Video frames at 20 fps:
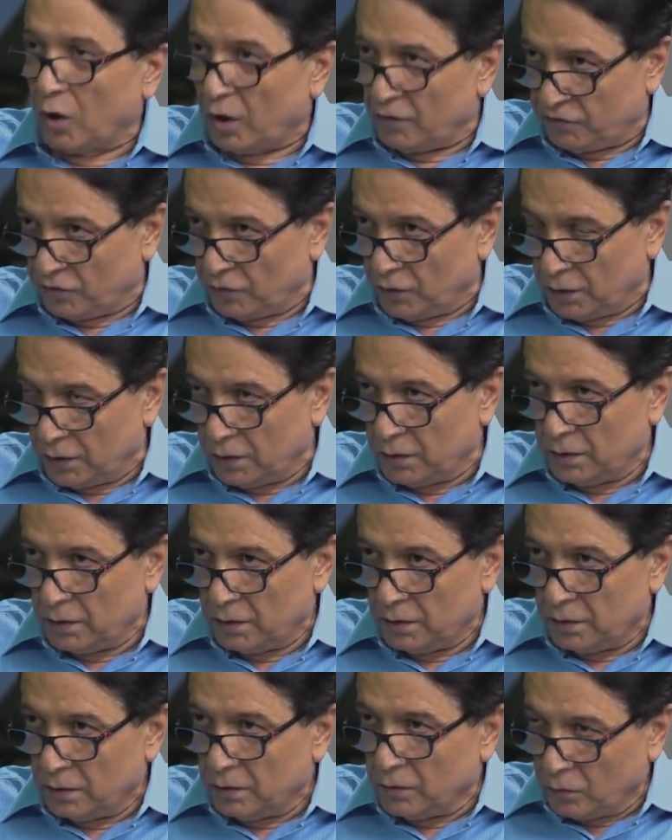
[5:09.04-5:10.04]
awful.
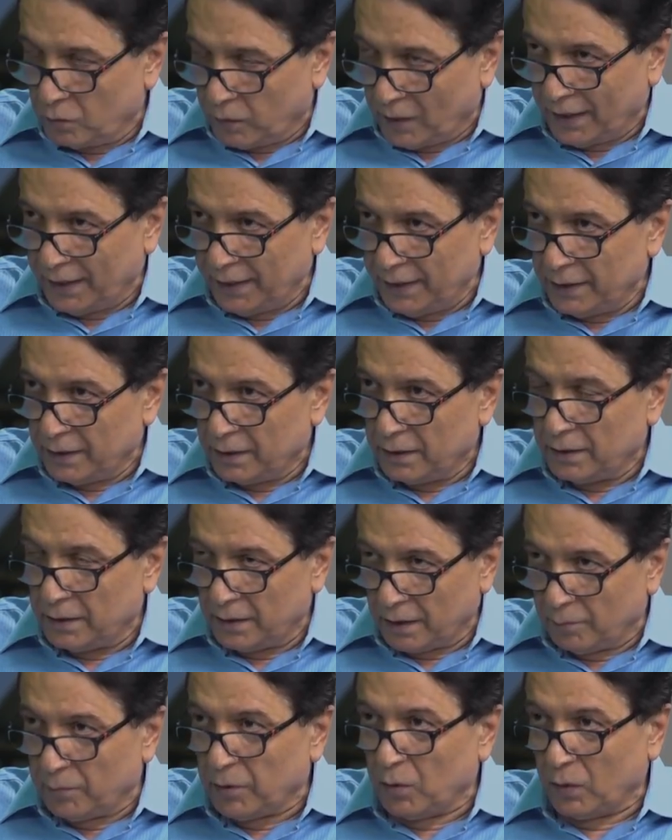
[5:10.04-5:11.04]
Why?
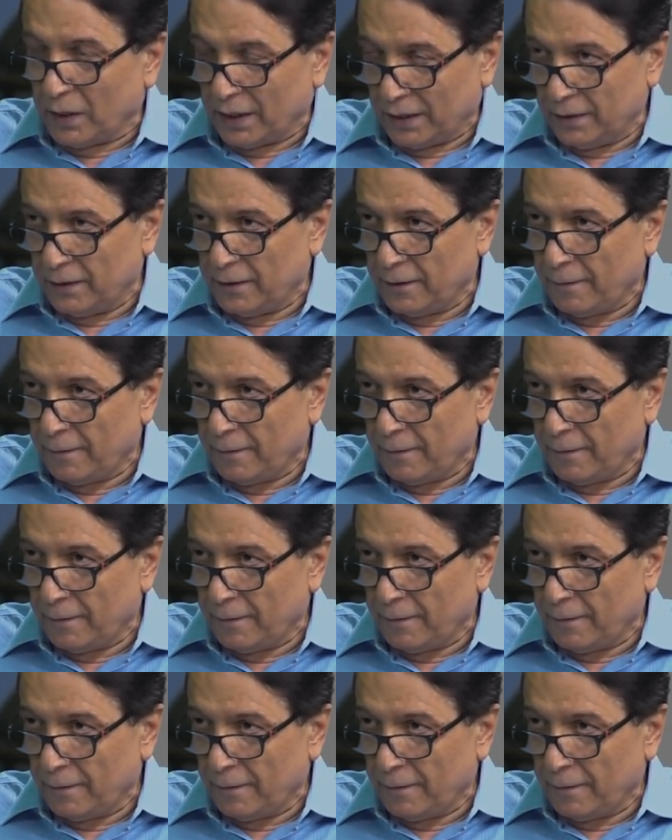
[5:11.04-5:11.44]
Number 1,